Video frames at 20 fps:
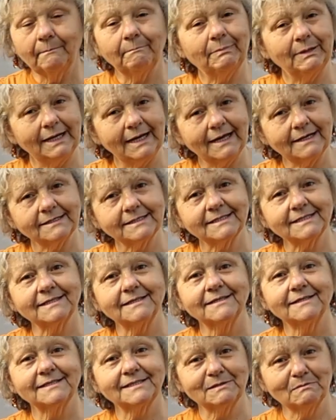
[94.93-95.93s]
plus
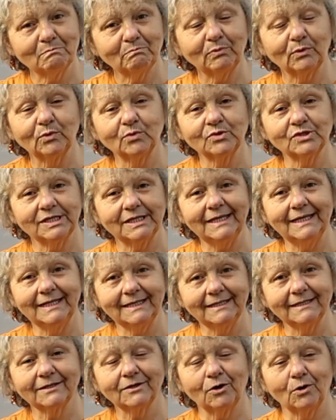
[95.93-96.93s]
some
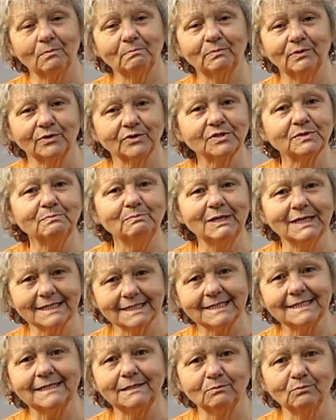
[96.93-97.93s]
bought-in compost
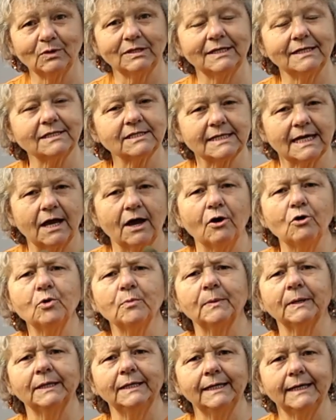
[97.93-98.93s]
mixed in with it to
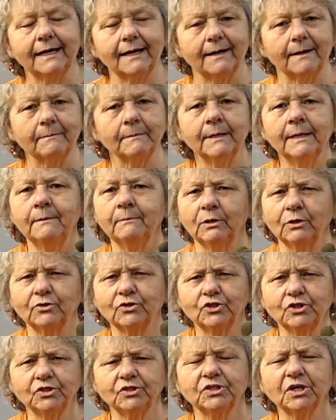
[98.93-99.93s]
open it up,
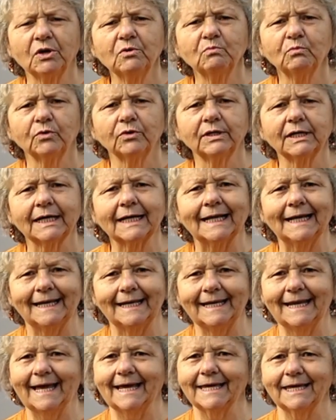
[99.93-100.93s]
because you don't want a
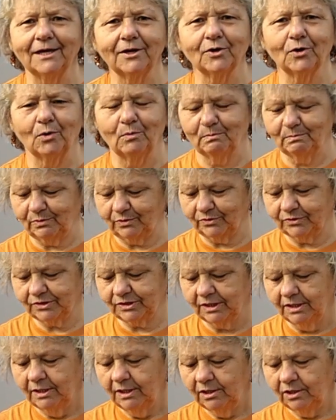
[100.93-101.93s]
claggy
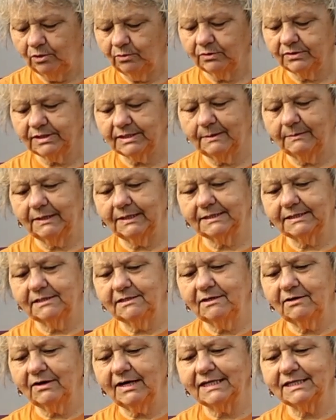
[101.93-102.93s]
compost. You want something that's
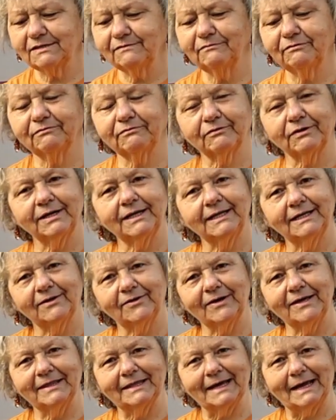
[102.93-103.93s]
nice and free
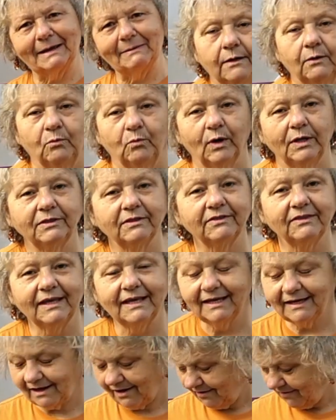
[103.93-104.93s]
like that. One
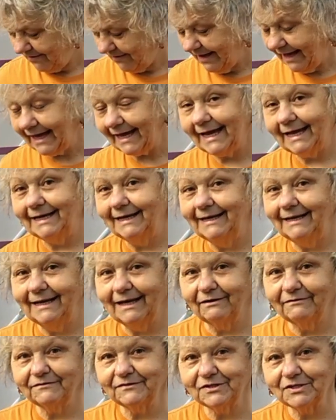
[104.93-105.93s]
thing I
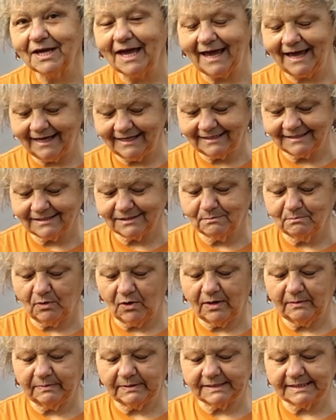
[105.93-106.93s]
love to add to
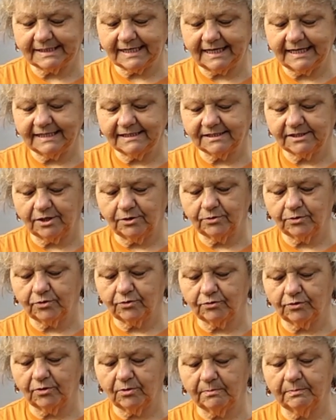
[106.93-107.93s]
my potato
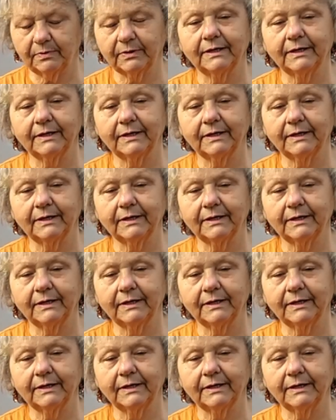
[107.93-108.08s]
crop